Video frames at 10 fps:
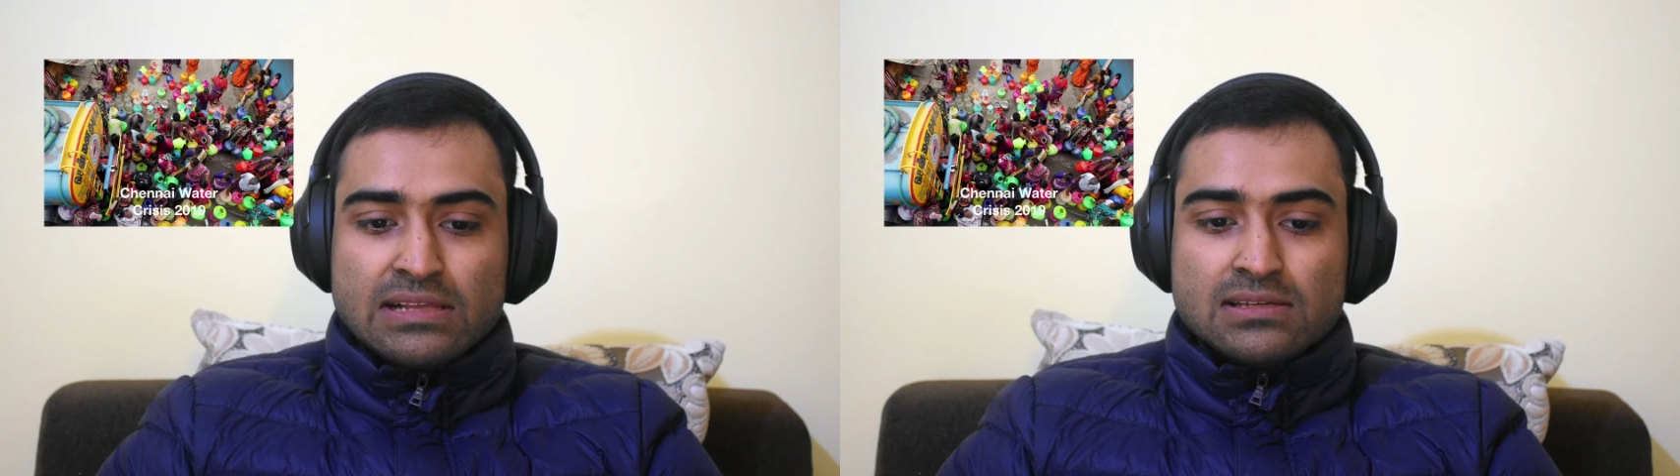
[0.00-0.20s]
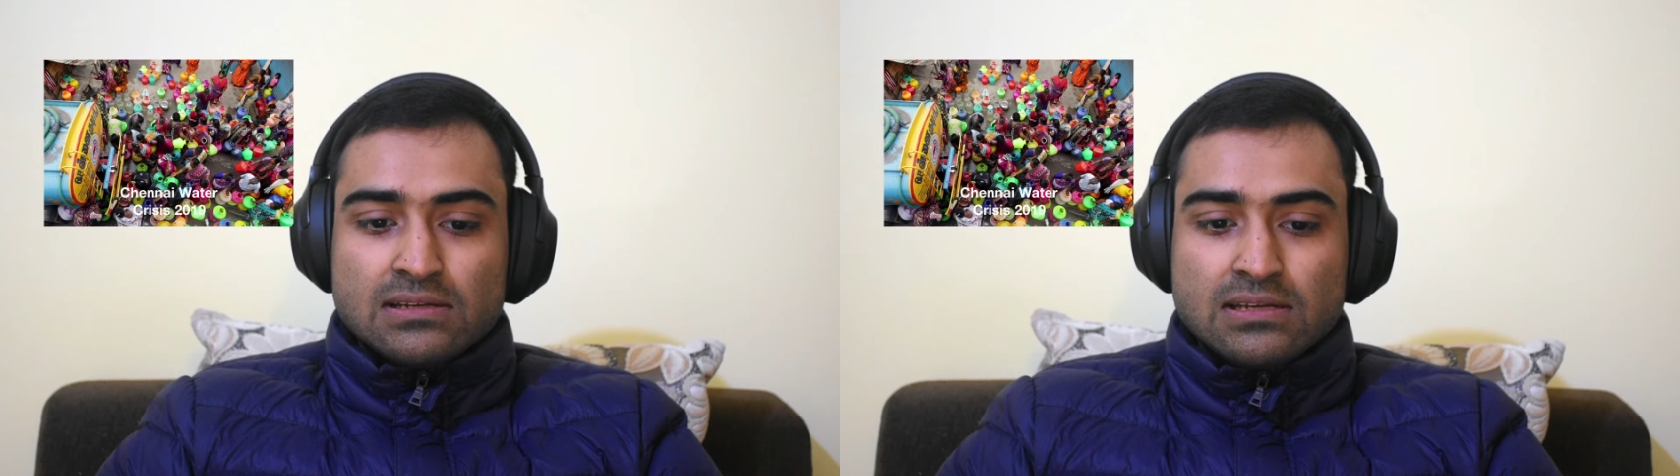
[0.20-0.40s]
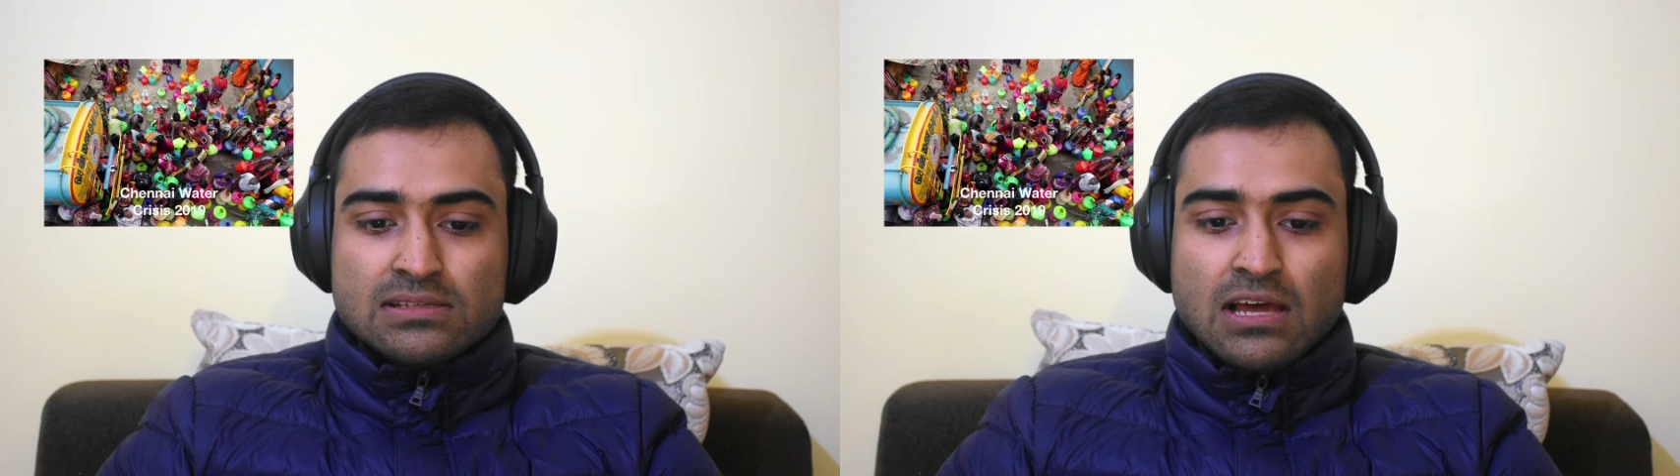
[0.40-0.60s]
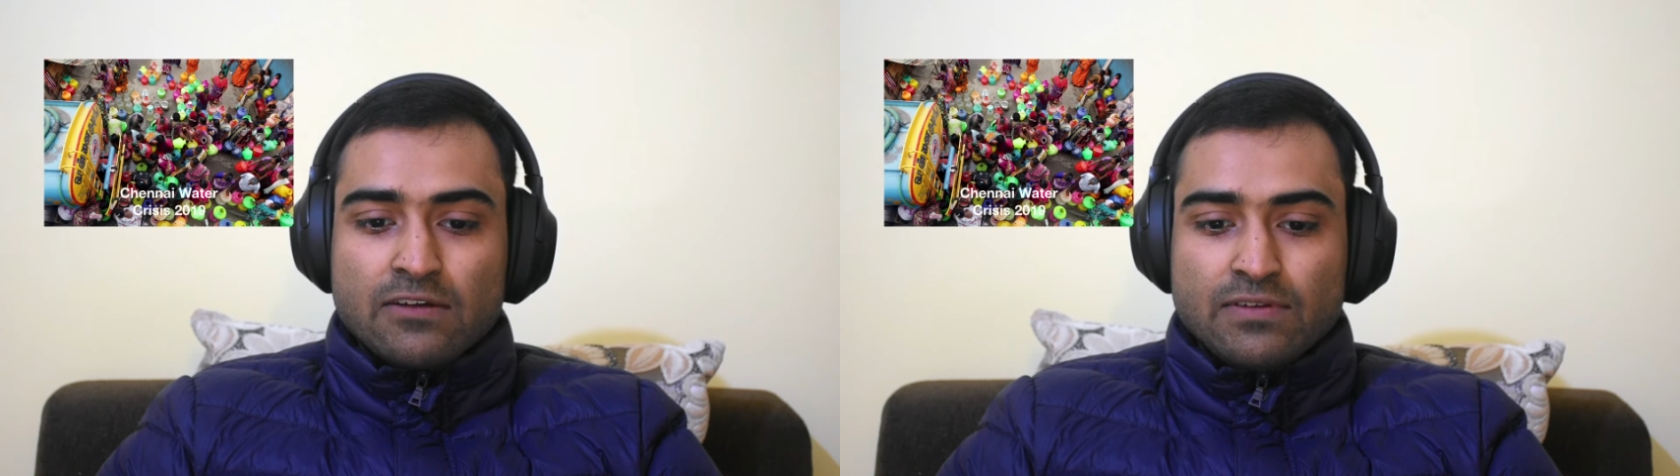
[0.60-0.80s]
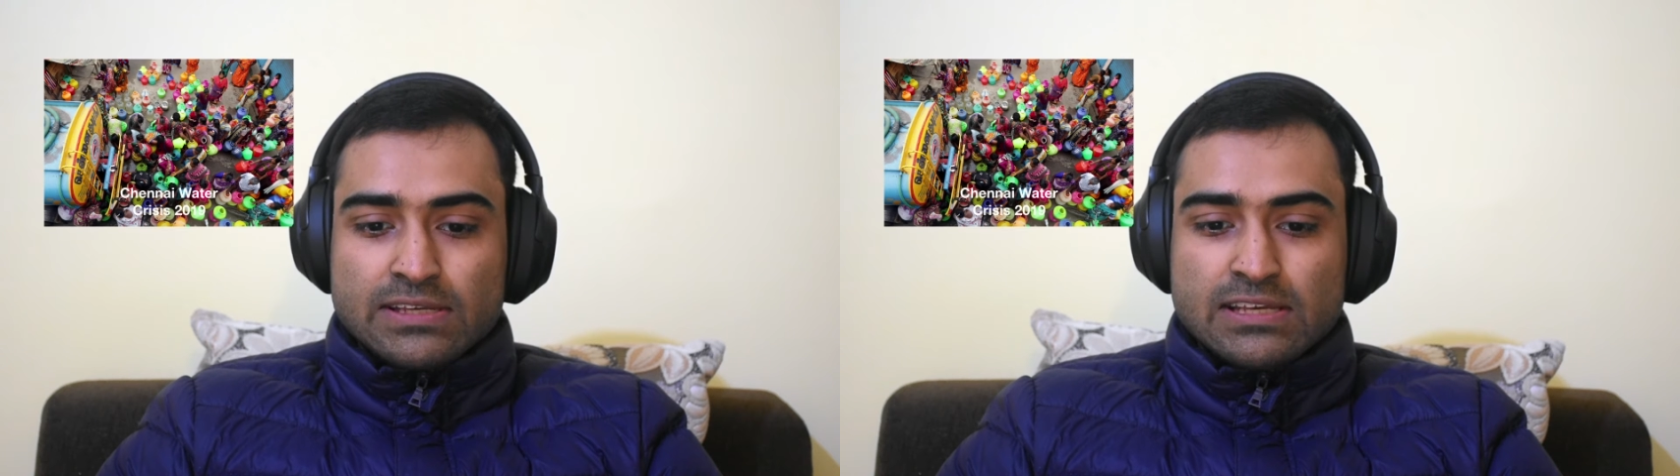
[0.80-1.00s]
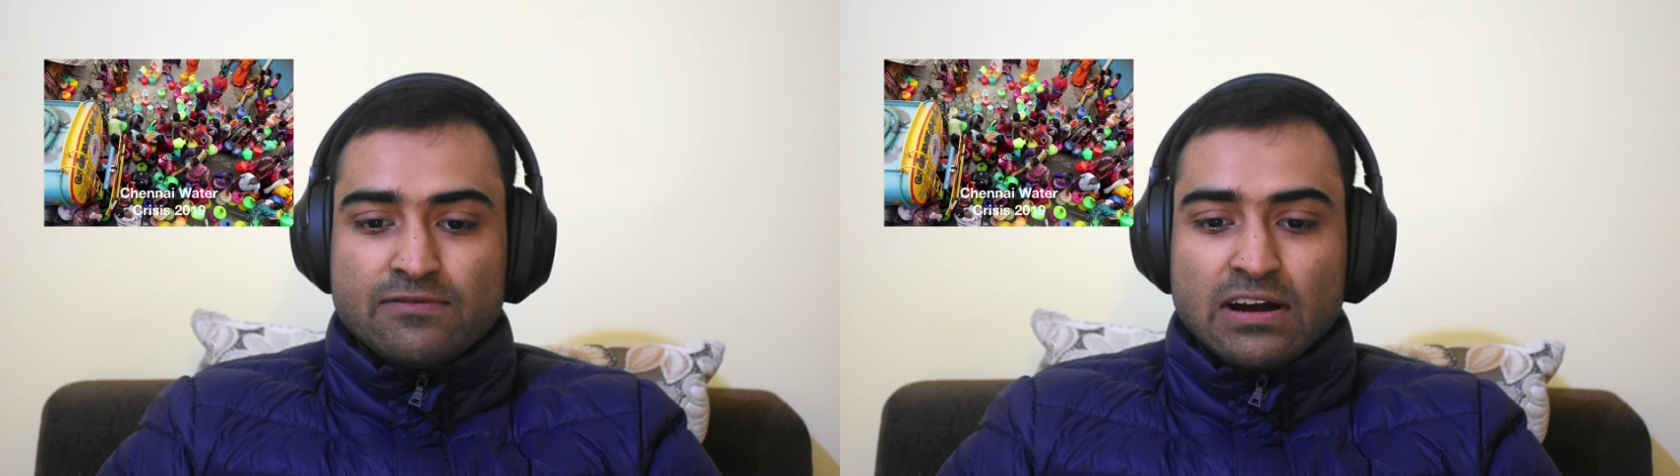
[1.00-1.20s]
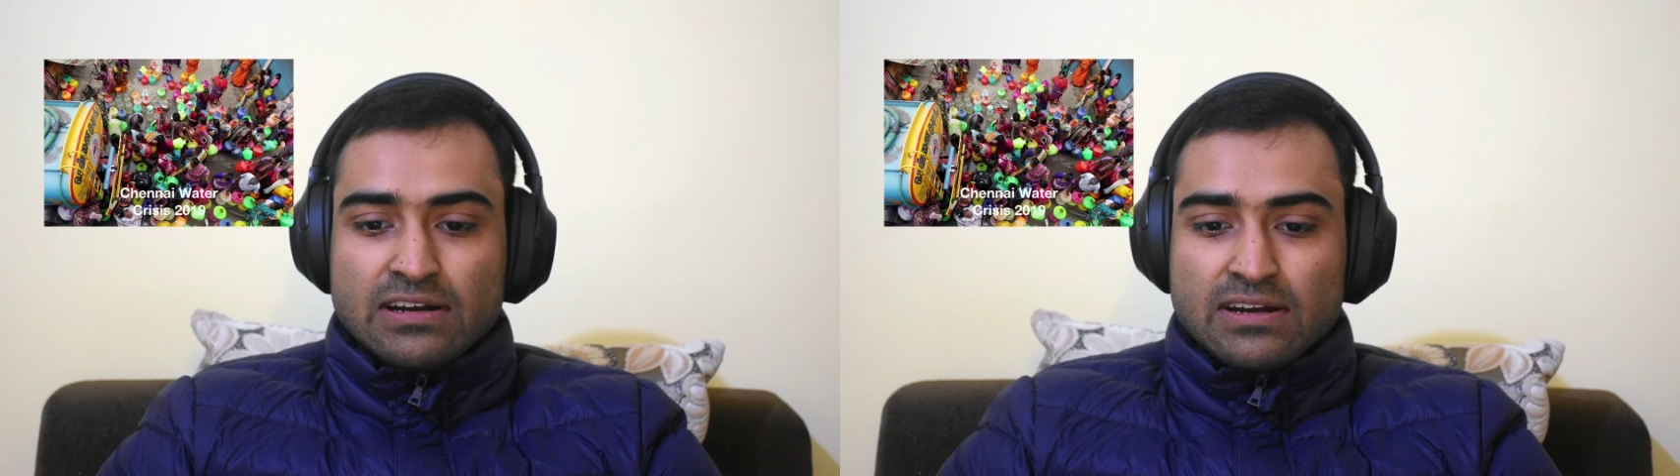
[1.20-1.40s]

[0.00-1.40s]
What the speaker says: cities are facing water